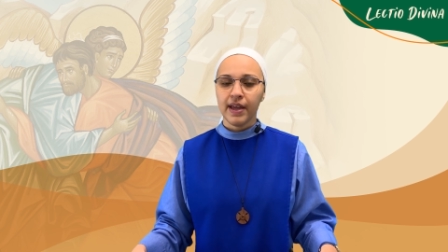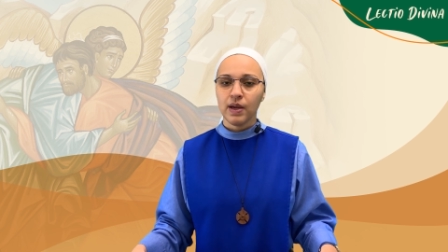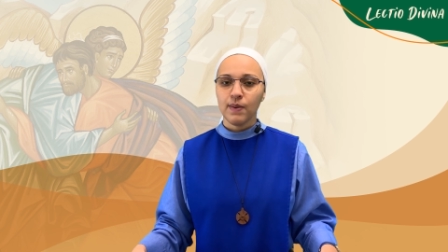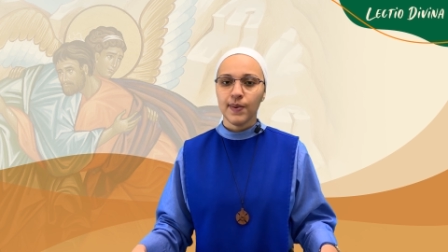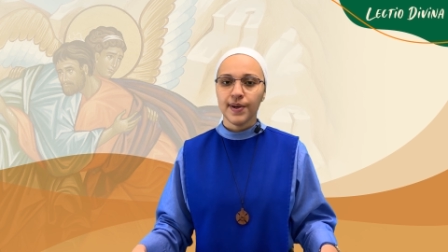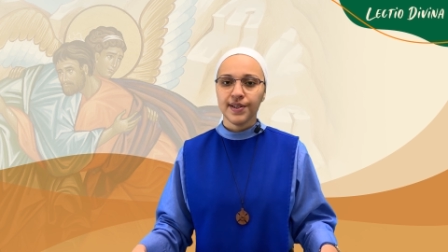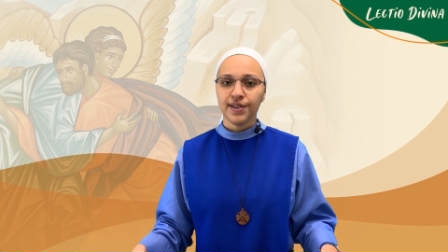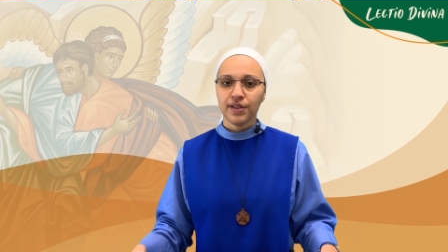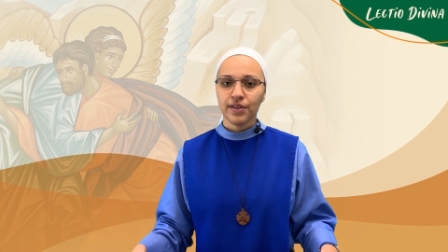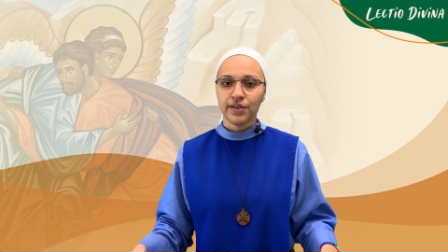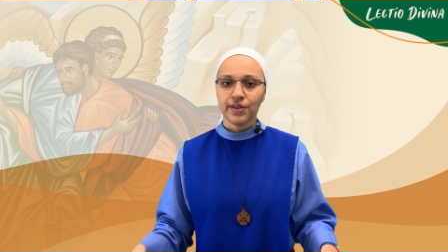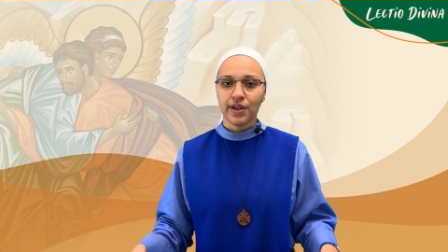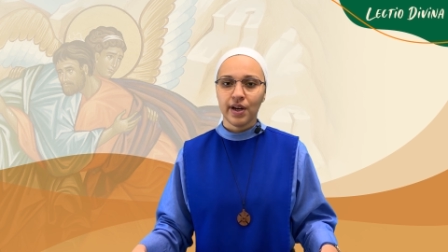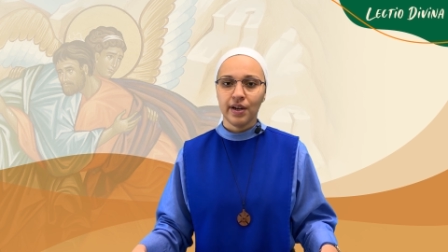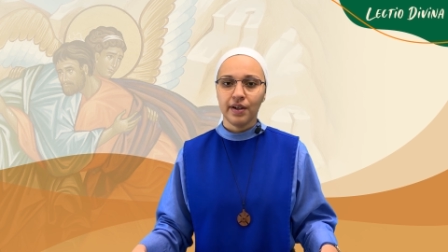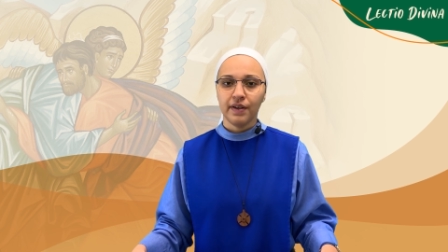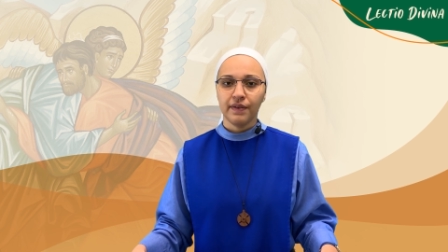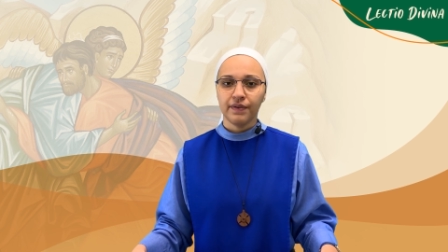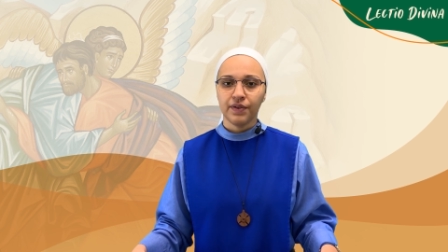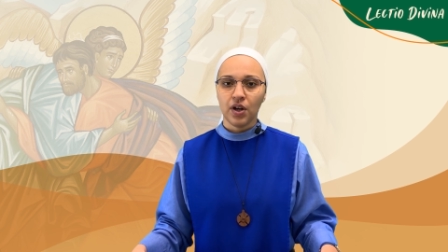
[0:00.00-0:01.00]
he was a
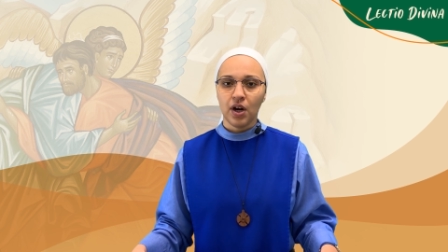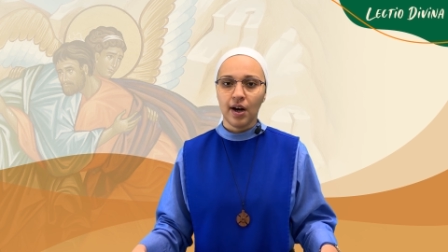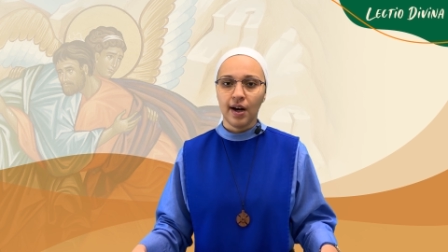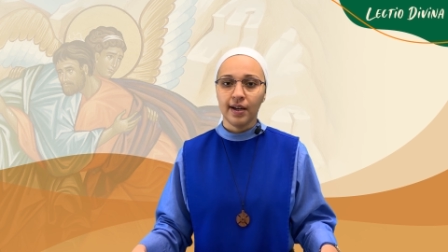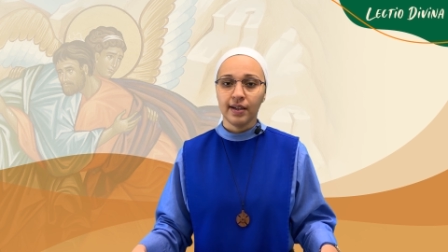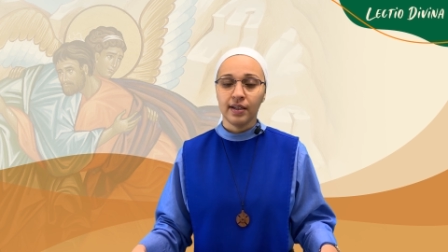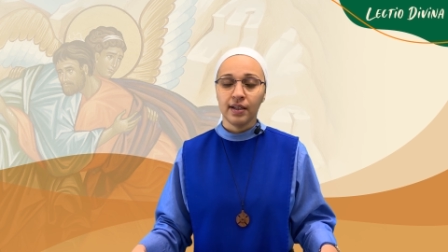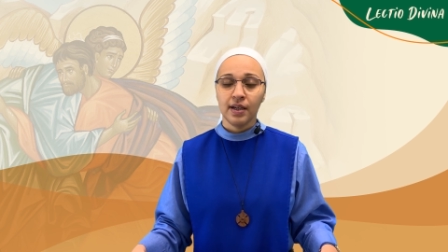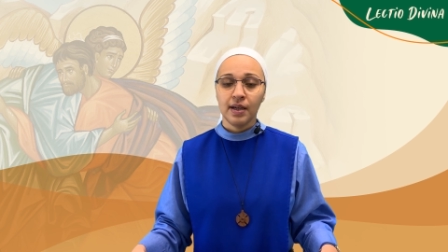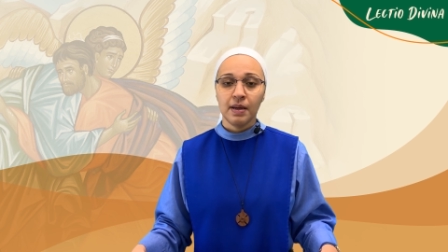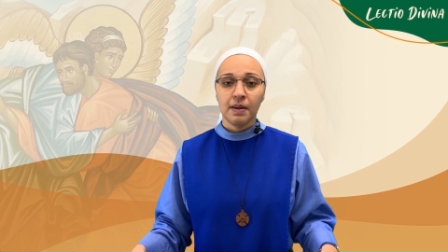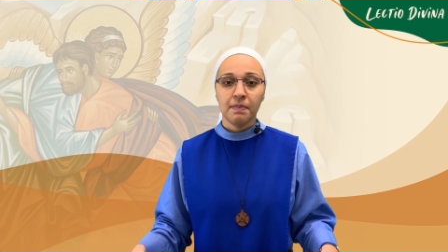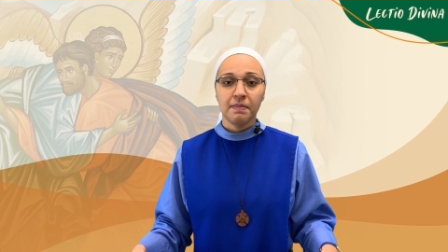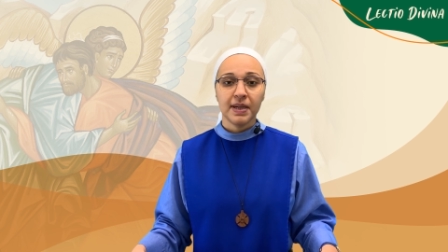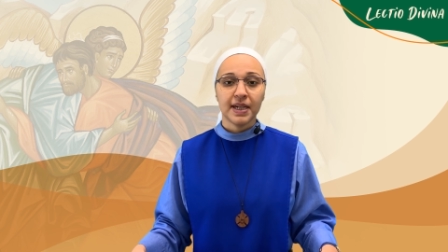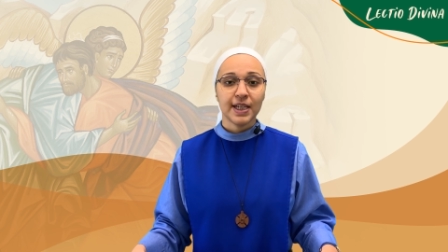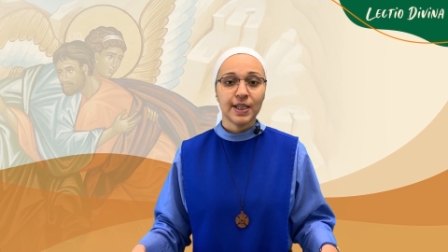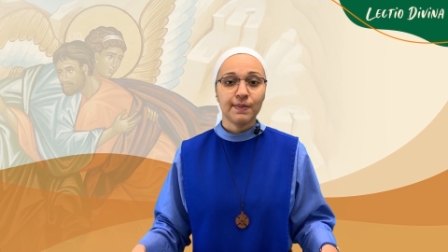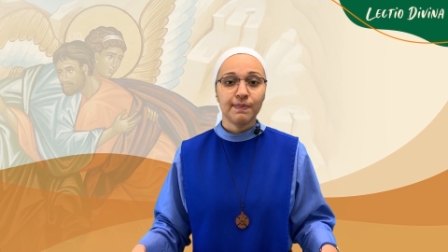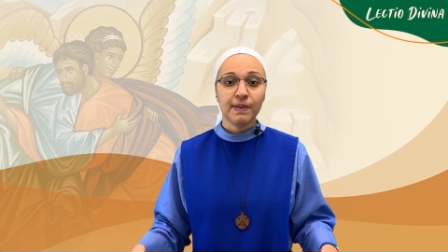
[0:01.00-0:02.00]
son of God
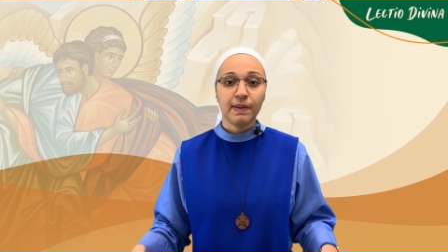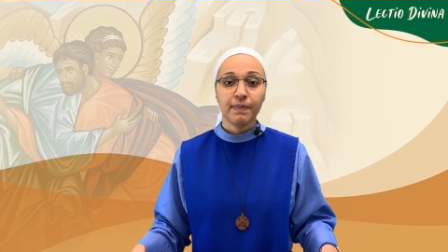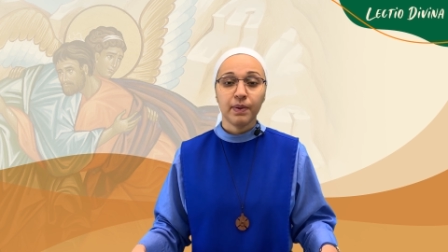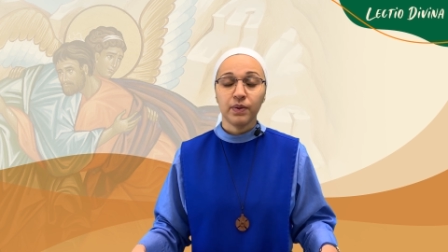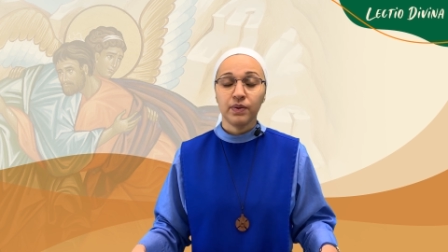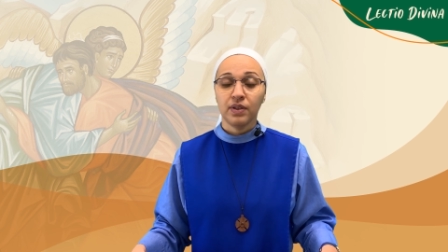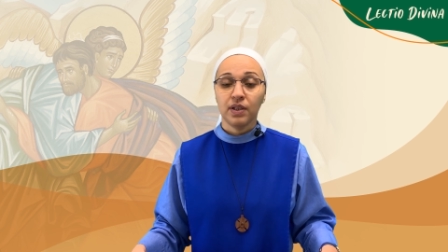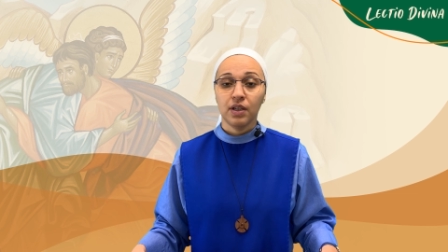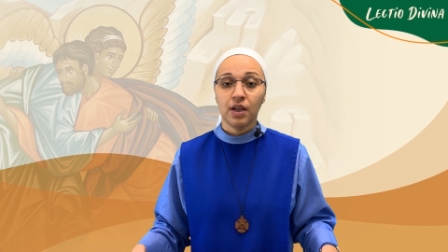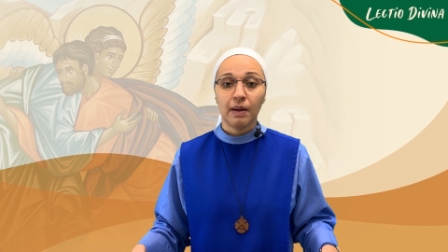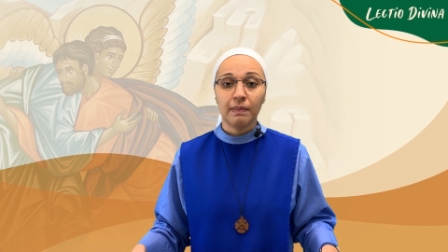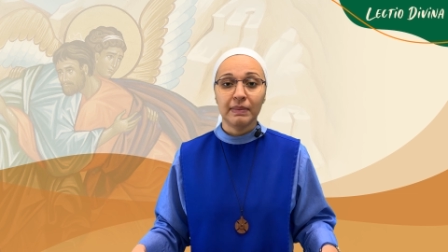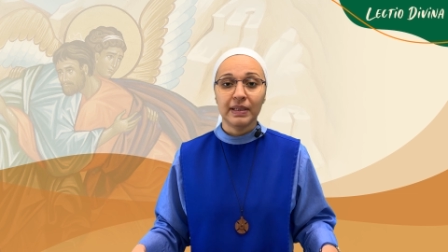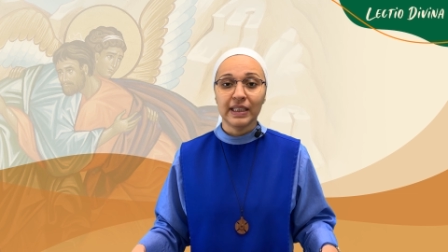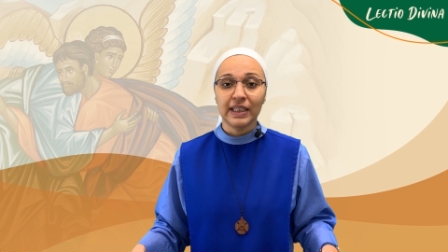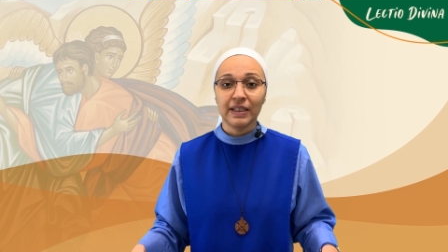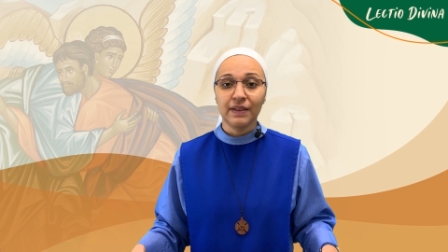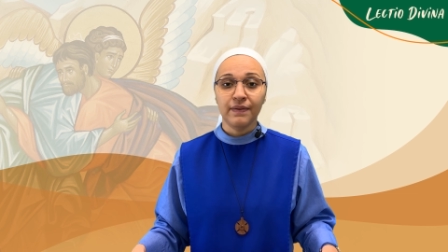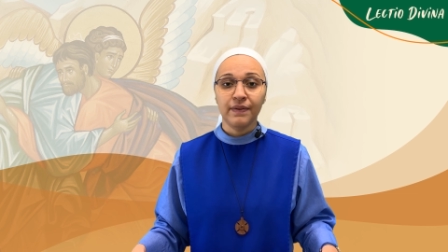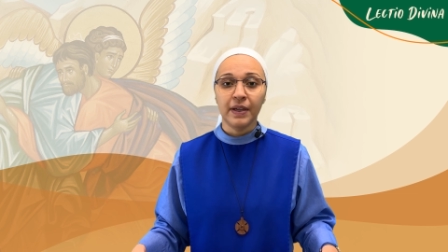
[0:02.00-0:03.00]
because people did not
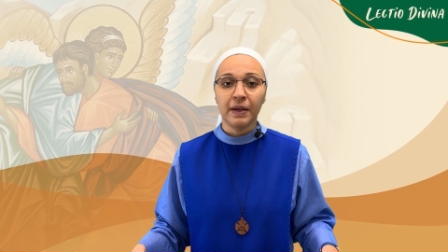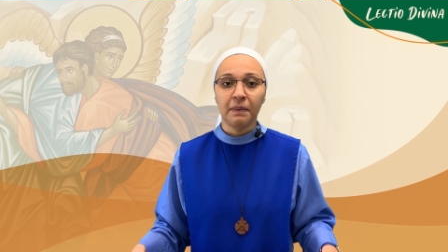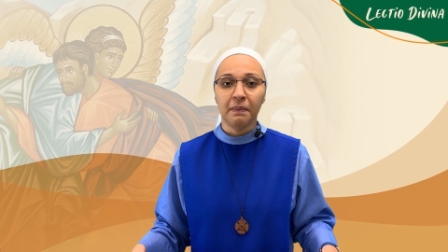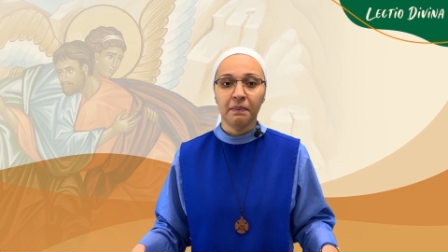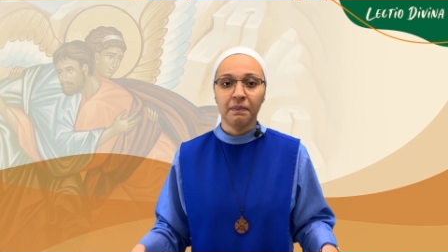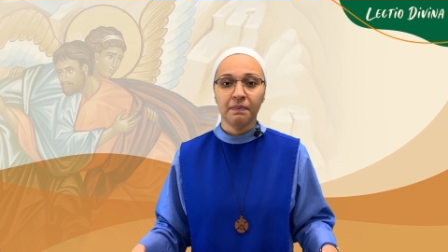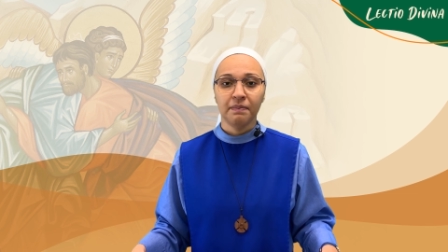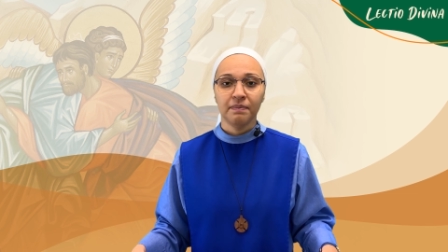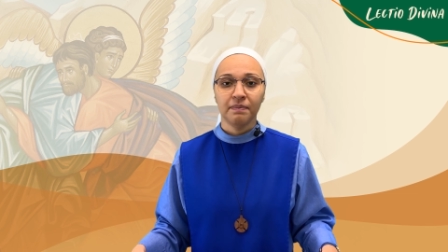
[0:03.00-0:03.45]
believe him.